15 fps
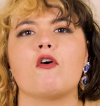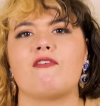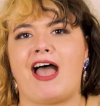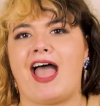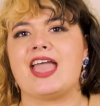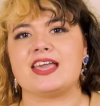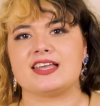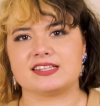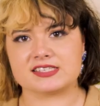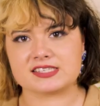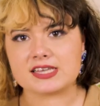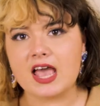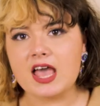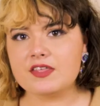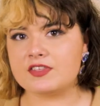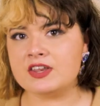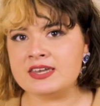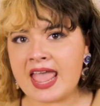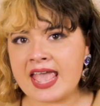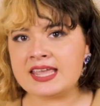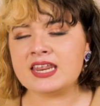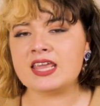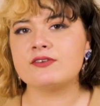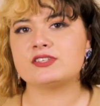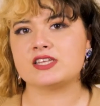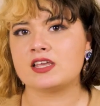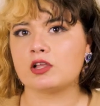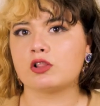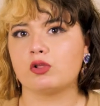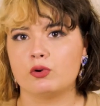veins. The negatives
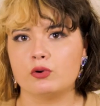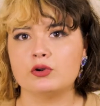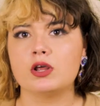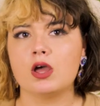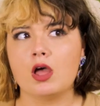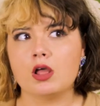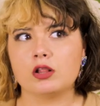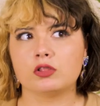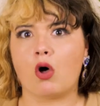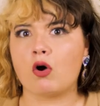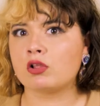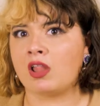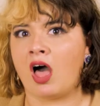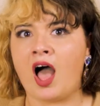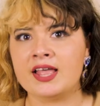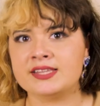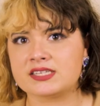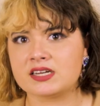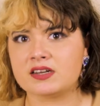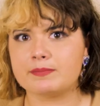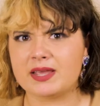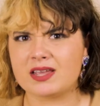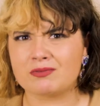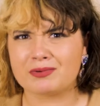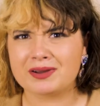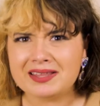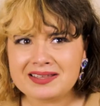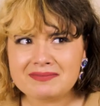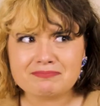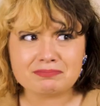include long lines and it being
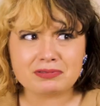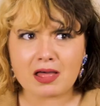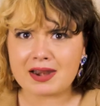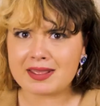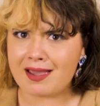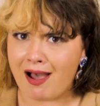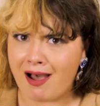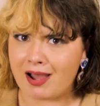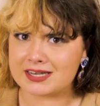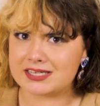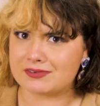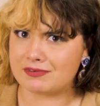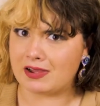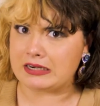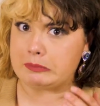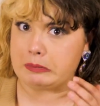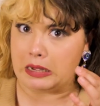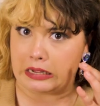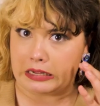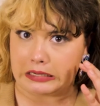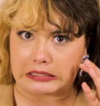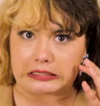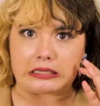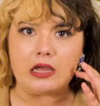really bloody hard to find a park.